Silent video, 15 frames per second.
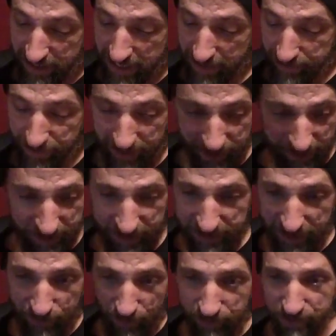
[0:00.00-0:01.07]
I'm trying to think,
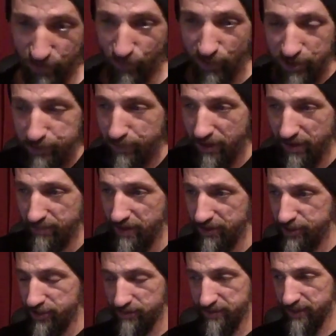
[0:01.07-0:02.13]
like, what was the worst part about
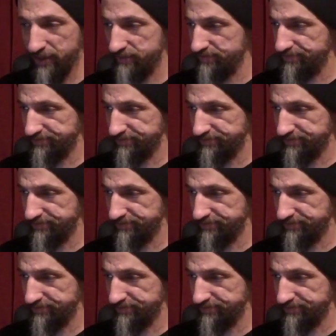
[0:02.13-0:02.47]
Germany?